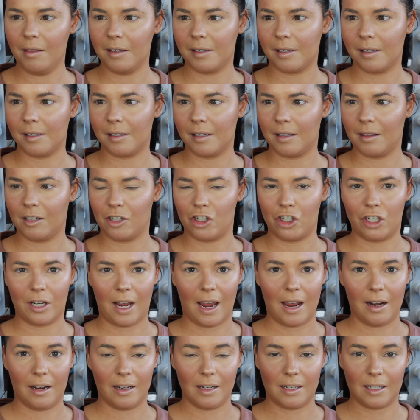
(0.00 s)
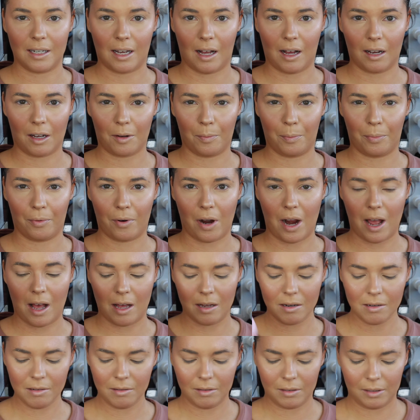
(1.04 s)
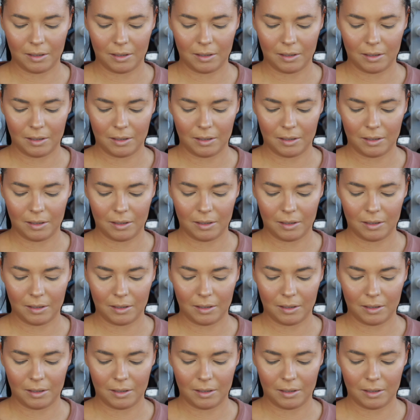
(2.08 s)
This is in the shade Dark Brown.